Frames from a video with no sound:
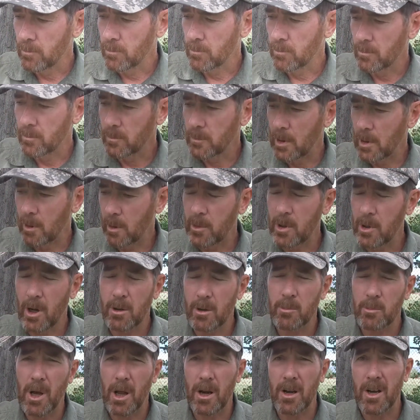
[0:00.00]
I'm
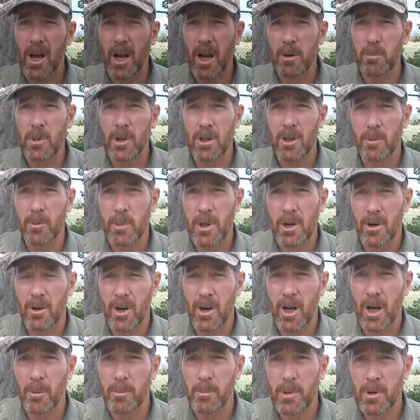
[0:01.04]
talking about 9mm and
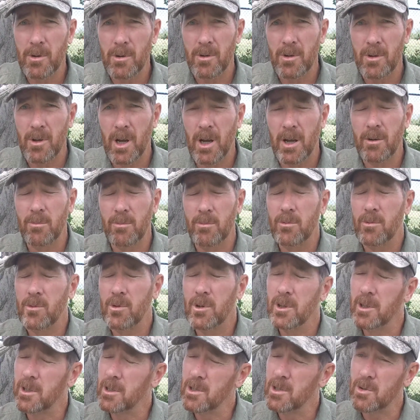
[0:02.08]
up, I
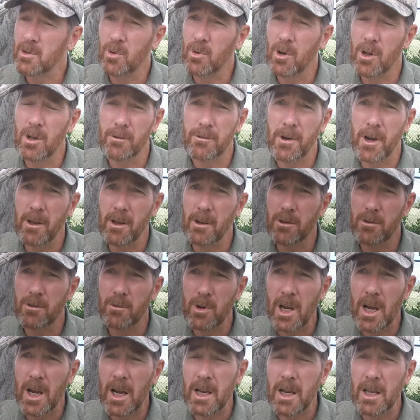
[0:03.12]
really disqualify a
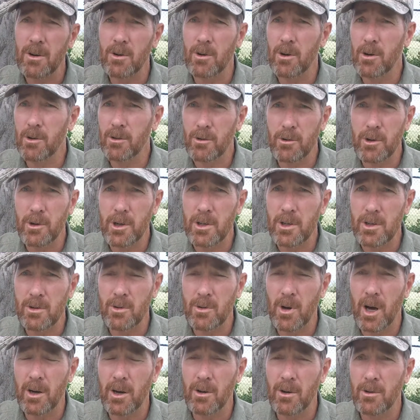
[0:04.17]
380 or a 32
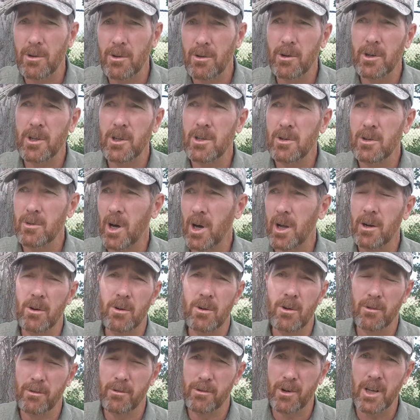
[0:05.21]
auto. 32 auto,
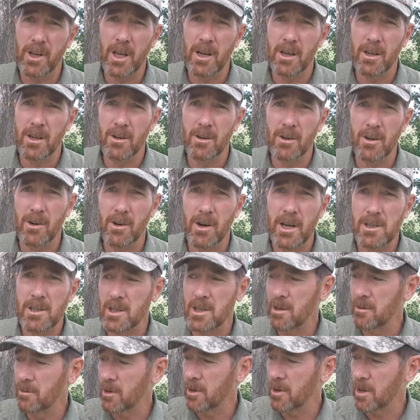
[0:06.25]
forget it, you're
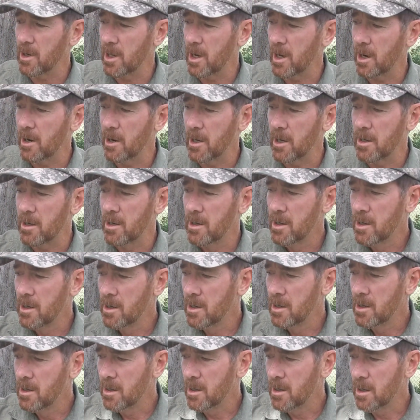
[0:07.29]
crazy if you're going to carry it.
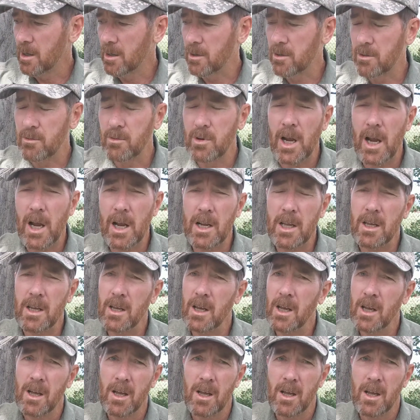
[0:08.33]
380,